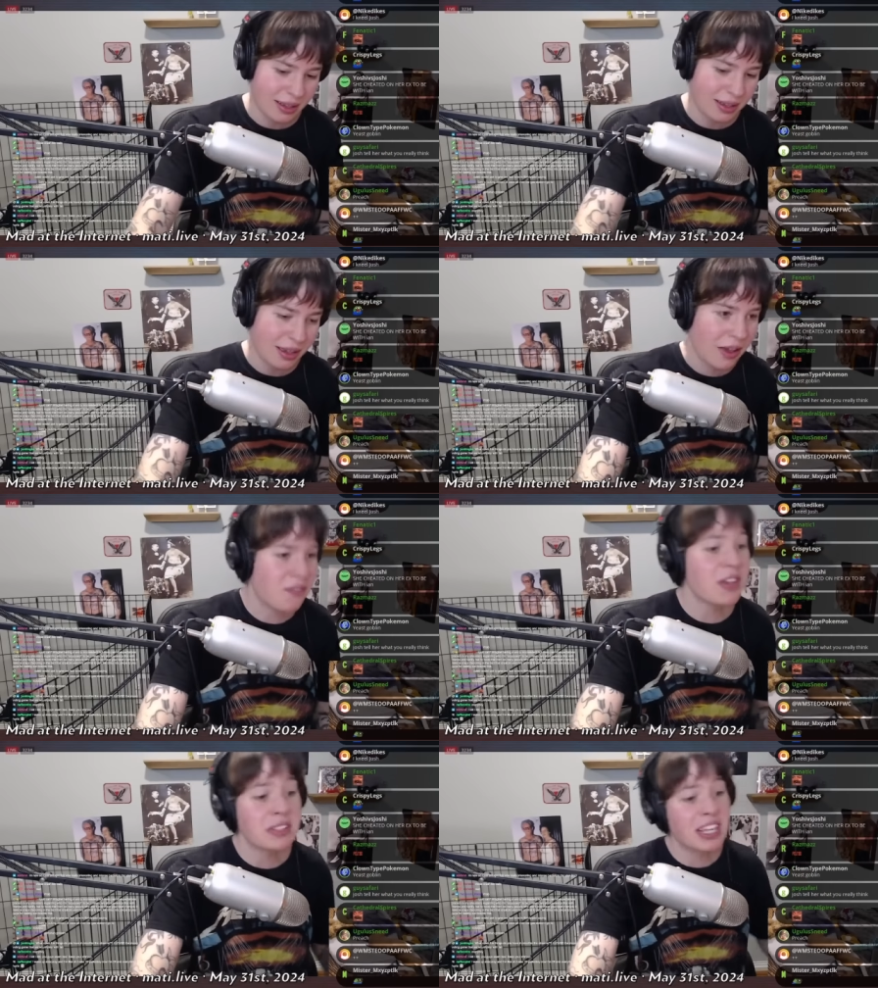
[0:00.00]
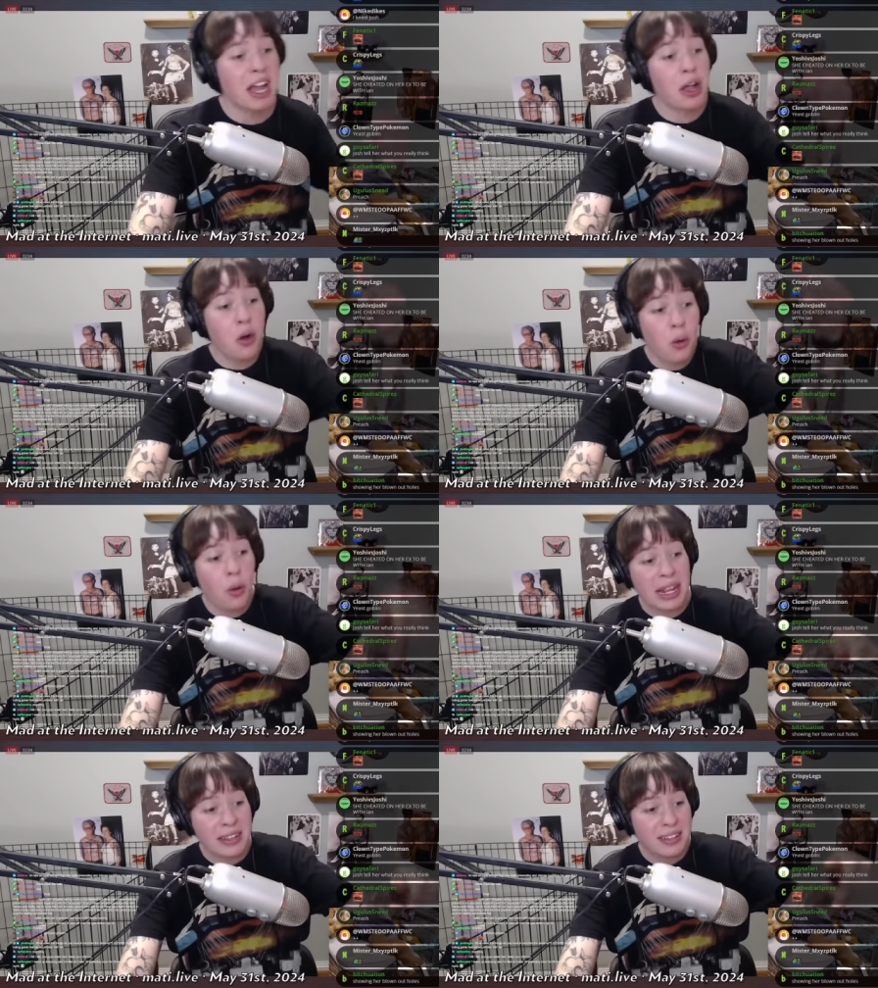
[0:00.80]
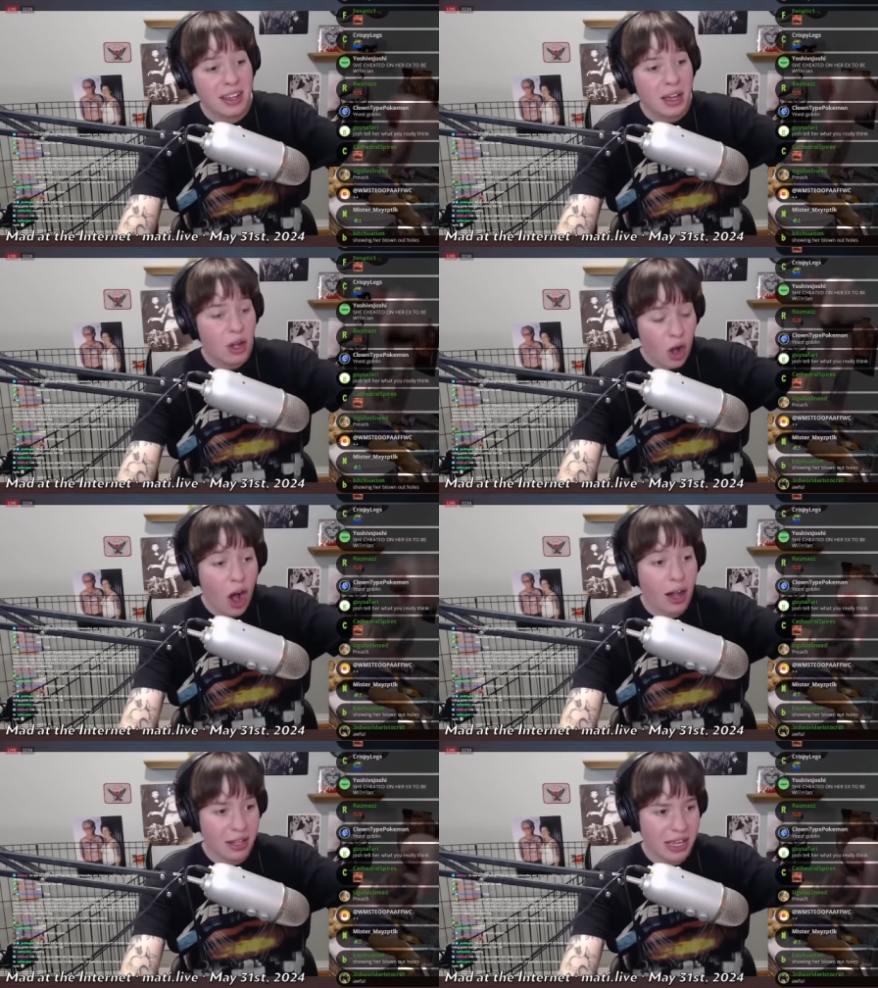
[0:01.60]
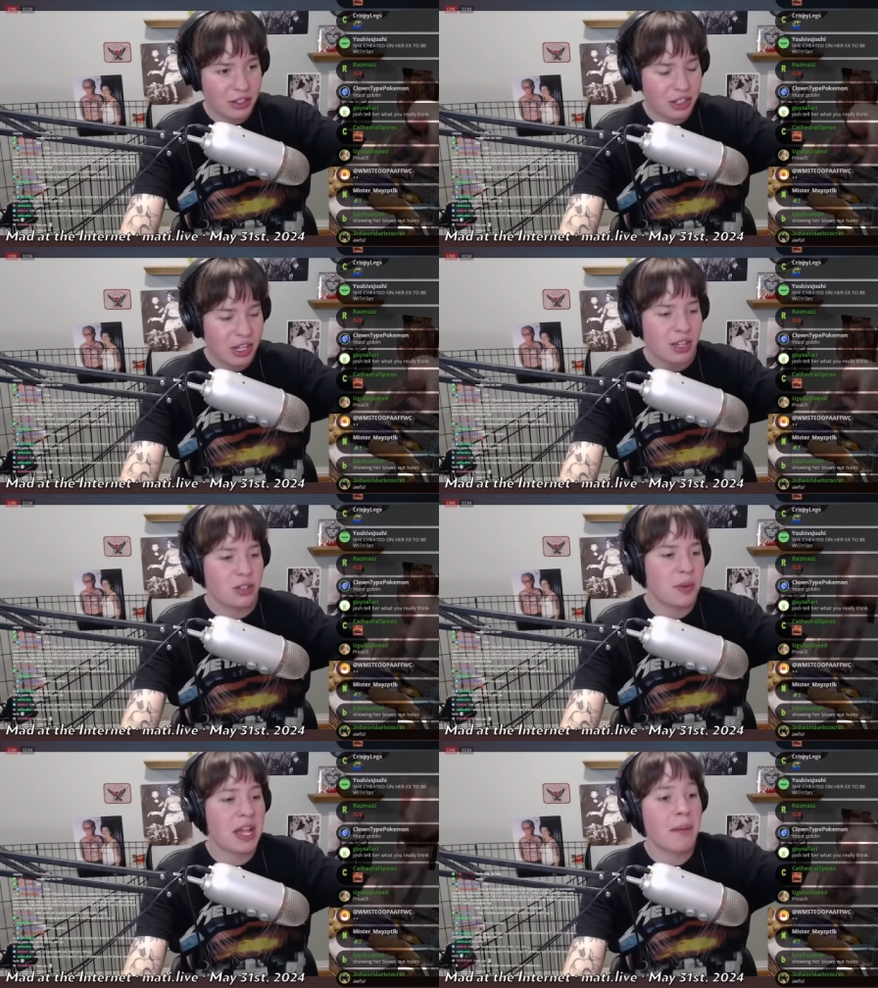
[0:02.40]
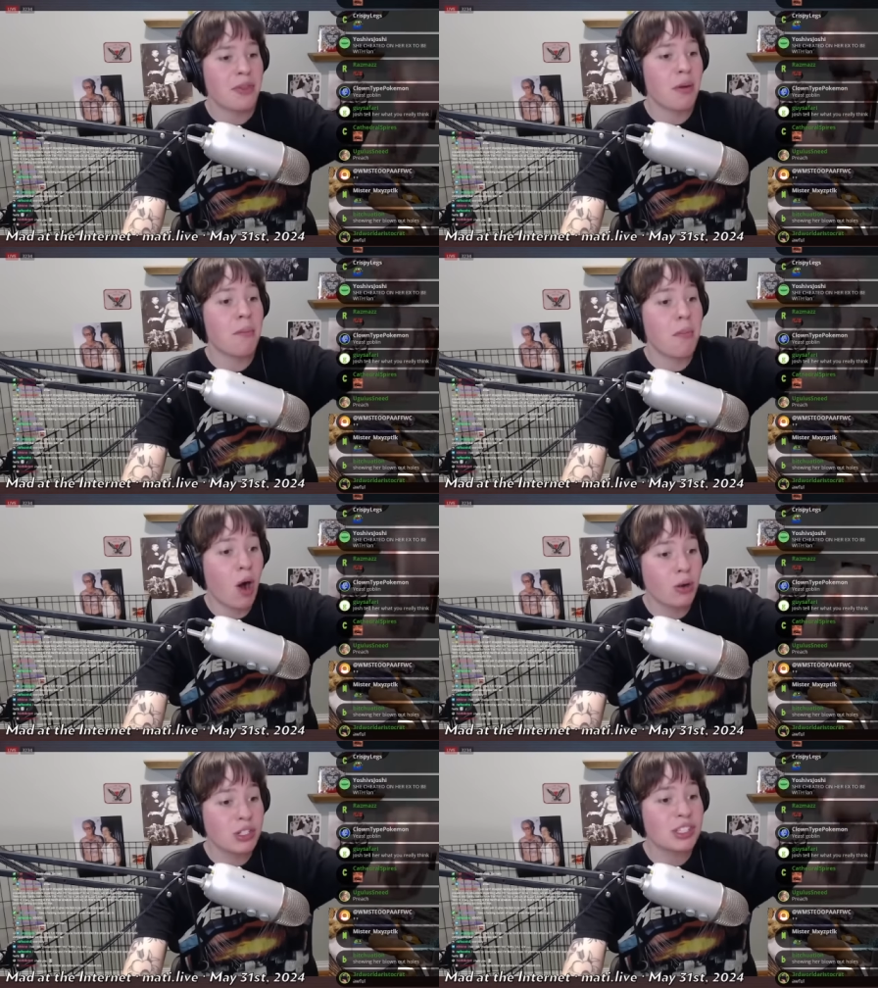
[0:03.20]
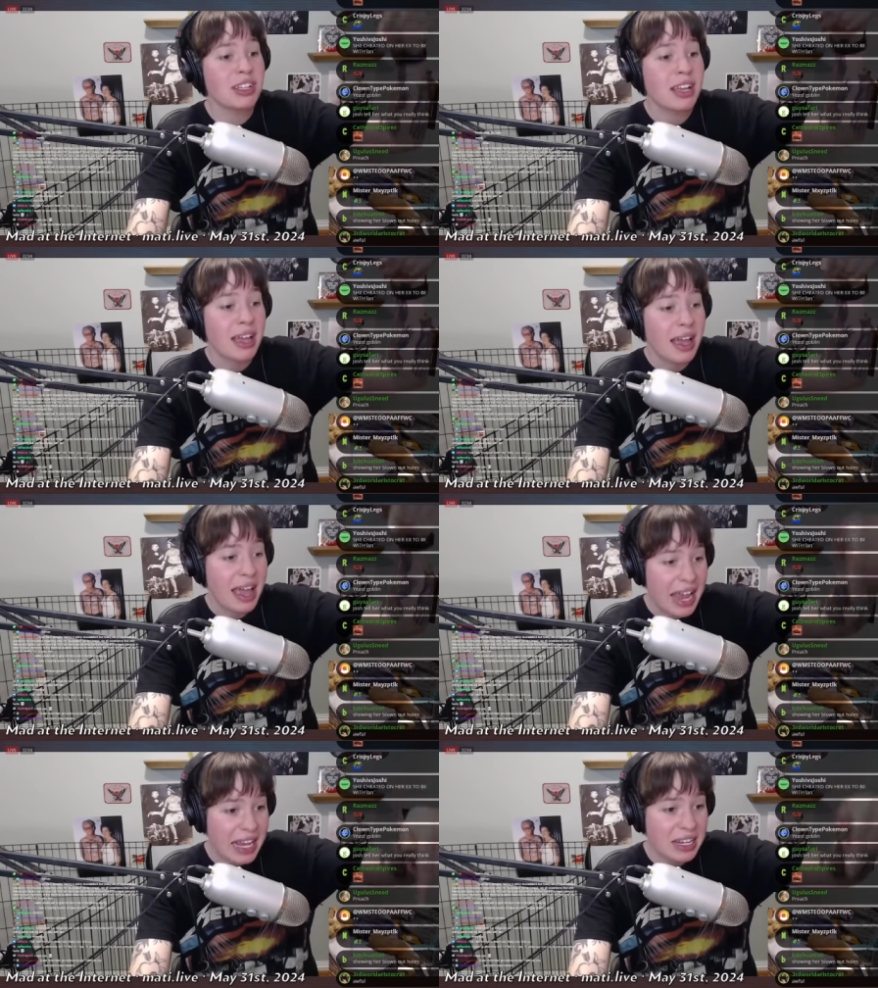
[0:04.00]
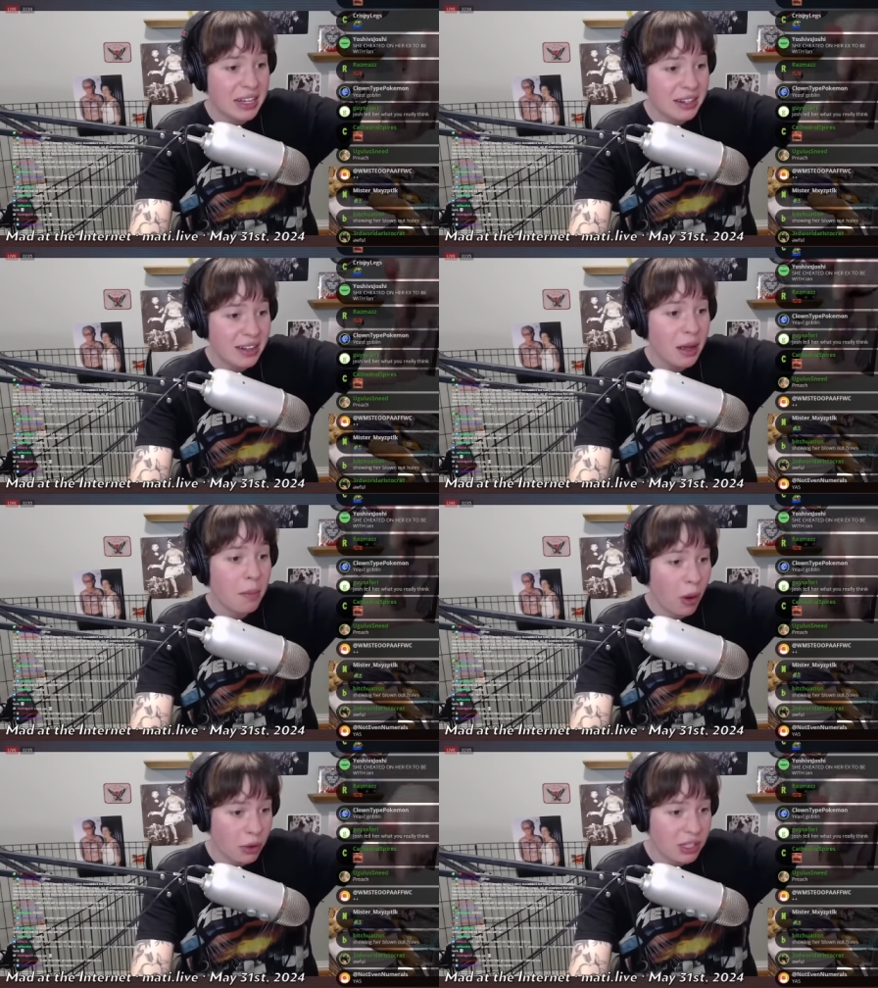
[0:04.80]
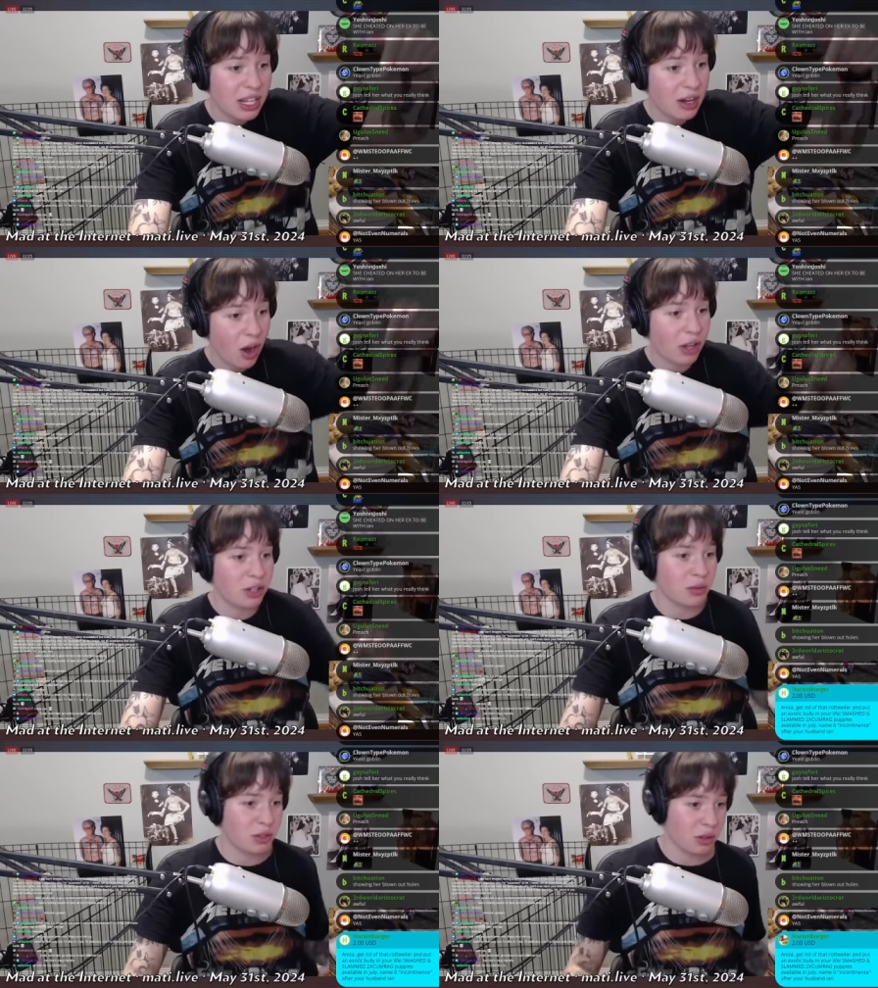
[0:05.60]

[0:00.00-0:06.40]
It feels like I quit college to become the most hated person on YouTube.